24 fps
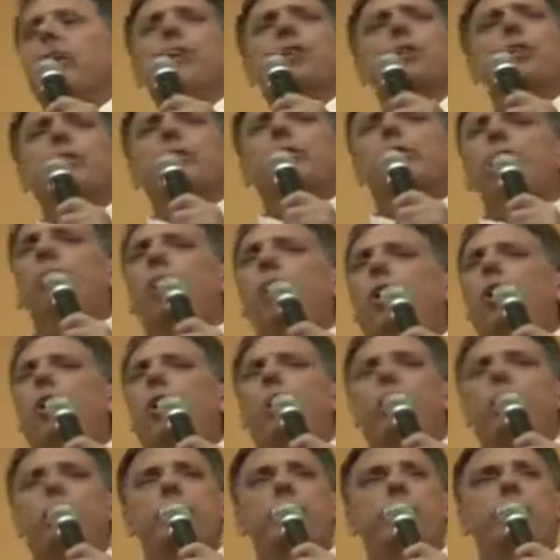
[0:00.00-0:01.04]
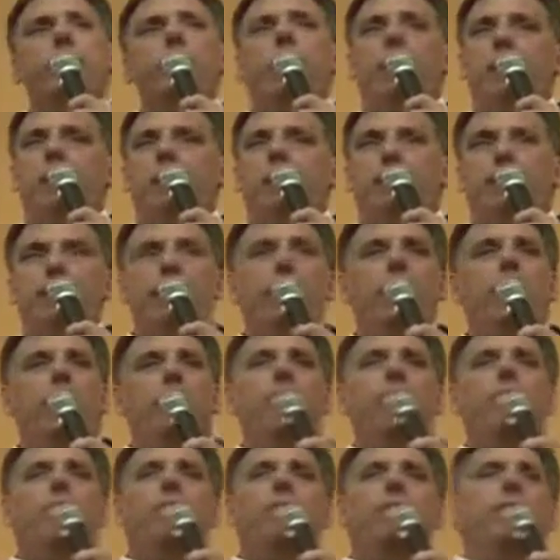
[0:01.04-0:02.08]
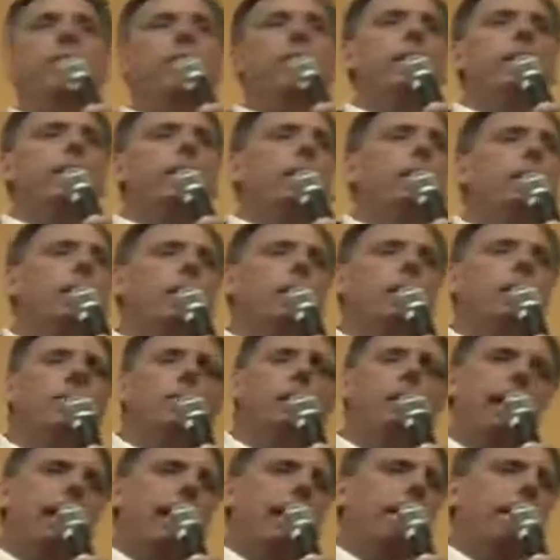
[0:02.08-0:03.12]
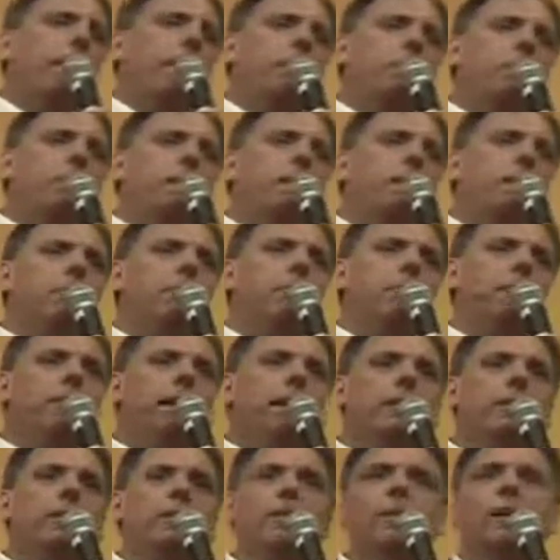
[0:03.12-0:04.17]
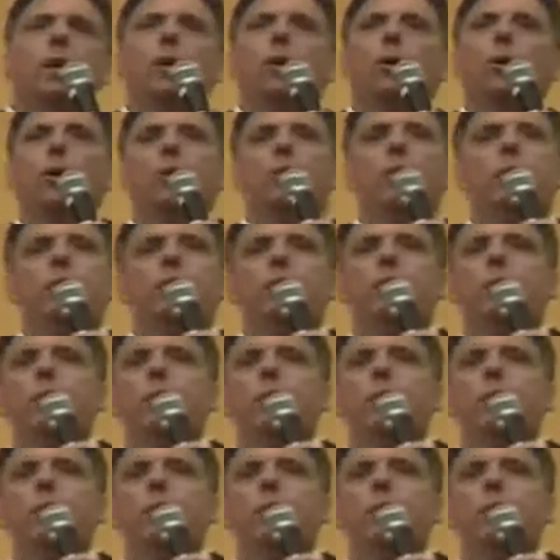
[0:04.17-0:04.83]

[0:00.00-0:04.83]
You see all the time that there is a plane that's being built, or there's a